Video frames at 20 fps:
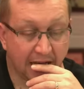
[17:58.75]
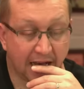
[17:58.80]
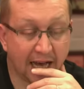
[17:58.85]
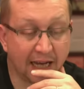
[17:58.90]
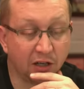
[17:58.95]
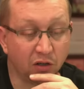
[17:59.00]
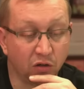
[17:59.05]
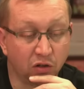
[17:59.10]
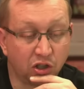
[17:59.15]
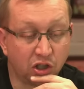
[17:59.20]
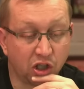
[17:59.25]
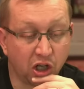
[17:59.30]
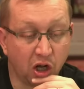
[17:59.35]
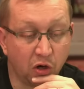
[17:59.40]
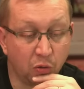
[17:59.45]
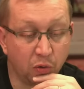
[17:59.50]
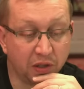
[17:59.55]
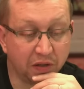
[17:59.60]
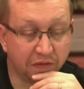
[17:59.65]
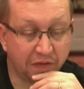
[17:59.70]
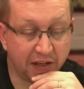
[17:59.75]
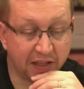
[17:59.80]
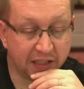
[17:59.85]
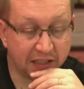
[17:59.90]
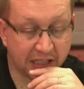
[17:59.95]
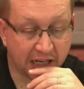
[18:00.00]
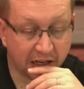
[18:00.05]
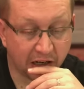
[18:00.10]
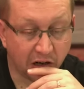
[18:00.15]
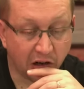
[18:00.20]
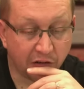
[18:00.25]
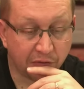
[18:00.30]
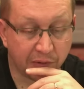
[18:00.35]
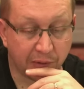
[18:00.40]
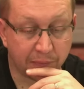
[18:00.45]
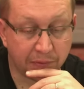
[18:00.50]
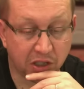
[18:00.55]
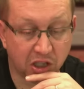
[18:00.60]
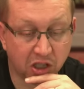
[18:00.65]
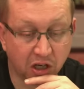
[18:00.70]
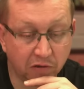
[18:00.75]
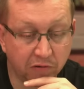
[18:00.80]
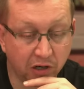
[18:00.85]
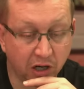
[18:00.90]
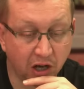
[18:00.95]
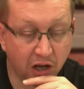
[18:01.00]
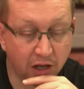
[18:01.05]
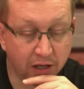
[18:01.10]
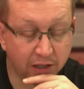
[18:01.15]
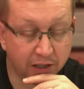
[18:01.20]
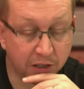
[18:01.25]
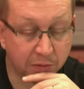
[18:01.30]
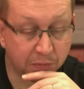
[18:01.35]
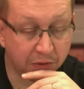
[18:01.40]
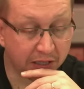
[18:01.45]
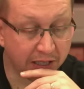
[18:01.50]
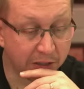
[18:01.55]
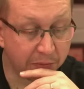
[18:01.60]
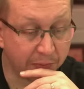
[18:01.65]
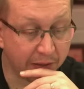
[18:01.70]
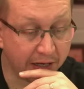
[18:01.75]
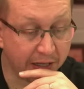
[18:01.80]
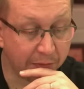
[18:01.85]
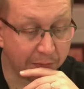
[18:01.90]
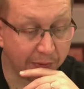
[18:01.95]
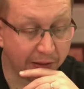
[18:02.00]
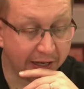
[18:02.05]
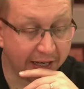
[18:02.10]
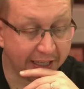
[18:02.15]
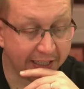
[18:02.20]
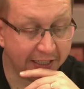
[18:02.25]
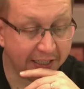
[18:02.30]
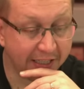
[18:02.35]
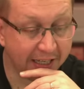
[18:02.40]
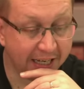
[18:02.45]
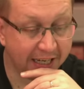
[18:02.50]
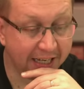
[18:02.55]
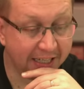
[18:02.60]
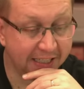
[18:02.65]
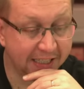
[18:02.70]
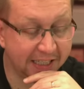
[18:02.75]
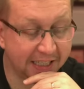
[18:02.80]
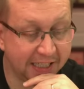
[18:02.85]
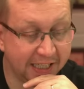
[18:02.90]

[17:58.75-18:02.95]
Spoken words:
I'd look slow with defenders hanging off me. I'd be slow regardless, but that's by the by. It's